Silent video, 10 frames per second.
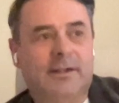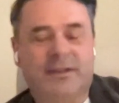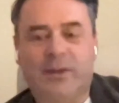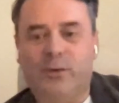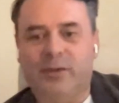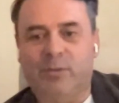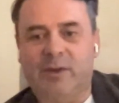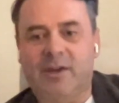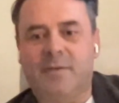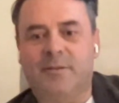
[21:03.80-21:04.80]

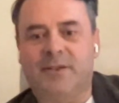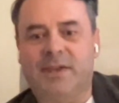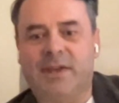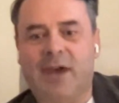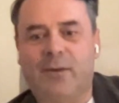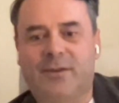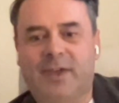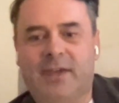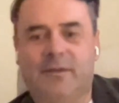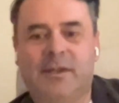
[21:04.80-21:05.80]
disequilibriums, and I would
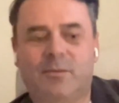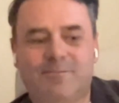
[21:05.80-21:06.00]
say